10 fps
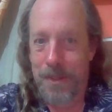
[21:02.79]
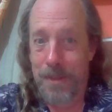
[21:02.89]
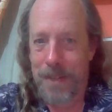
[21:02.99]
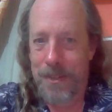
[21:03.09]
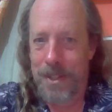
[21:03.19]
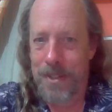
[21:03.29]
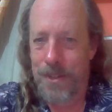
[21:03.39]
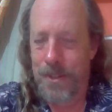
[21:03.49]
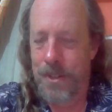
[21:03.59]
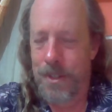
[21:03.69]
I'm not saying
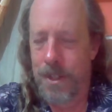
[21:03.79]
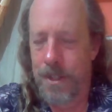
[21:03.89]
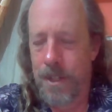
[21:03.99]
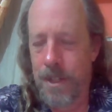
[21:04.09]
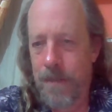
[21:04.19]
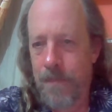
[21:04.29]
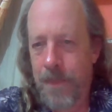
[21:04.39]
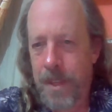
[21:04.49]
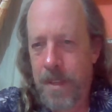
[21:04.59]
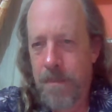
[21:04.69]
you should,
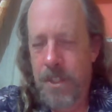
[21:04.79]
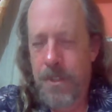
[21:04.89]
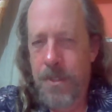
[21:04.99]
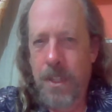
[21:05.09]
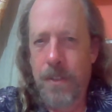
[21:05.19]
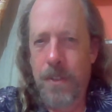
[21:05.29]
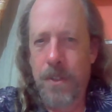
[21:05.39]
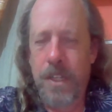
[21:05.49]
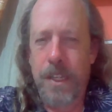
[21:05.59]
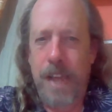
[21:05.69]
but you can
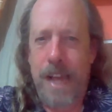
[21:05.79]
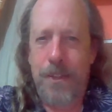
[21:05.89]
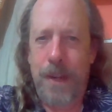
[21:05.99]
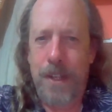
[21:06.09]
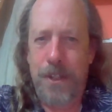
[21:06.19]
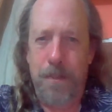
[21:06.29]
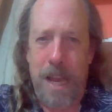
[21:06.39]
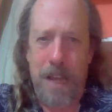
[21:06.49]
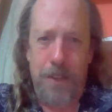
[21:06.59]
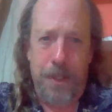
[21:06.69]
kind of stretch the
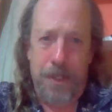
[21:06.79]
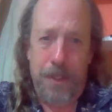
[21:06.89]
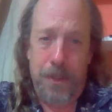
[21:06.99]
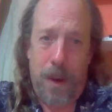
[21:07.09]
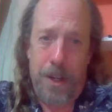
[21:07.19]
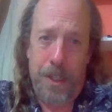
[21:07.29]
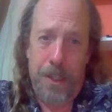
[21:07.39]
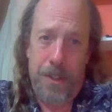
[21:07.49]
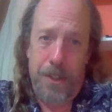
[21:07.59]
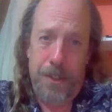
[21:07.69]
boundaries. Because what are they
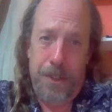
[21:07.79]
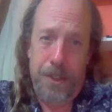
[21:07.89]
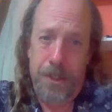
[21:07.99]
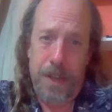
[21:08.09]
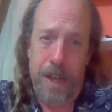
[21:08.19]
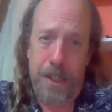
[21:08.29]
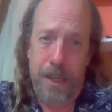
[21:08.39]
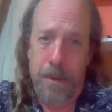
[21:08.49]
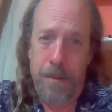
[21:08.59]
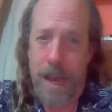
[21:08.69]
going to do to you? You're not
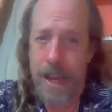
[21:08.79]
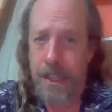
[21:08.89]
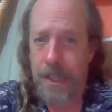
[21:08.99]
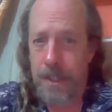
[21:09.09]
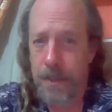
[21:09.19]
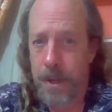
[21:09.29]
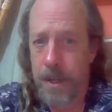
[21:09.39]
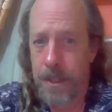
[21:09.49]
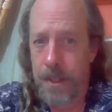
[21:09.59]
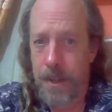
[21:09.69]
coming back
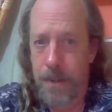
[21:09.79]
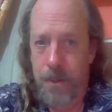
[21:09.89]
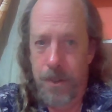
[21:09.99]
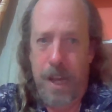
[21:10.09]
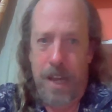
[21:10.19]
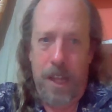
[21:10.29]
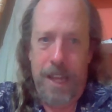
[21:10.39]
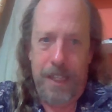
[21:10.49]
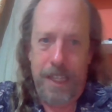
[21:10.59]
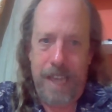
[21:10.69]
anyway. You know, you're not
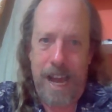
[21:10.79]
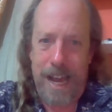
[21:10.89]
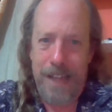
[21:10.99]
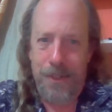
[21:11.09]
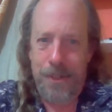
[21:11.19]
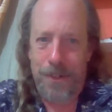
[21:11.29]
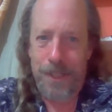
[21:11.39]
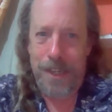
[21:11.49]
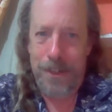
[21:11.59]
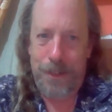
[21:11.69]
like the guy who's going
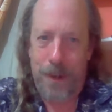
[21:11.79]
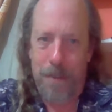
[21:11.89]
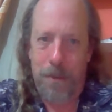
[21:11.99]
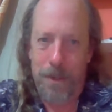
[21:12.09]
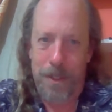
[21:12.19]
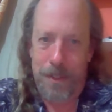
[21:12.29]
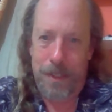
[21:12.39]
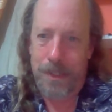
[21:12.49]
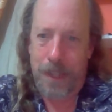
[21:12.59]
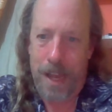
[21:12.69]
to get in trouble and it's
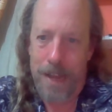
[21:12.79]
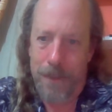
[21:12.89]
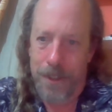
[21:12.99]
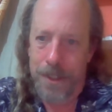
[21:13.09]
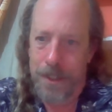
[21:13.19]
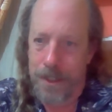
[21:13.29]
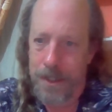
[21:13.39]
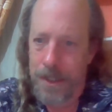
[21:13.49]
his livelihood.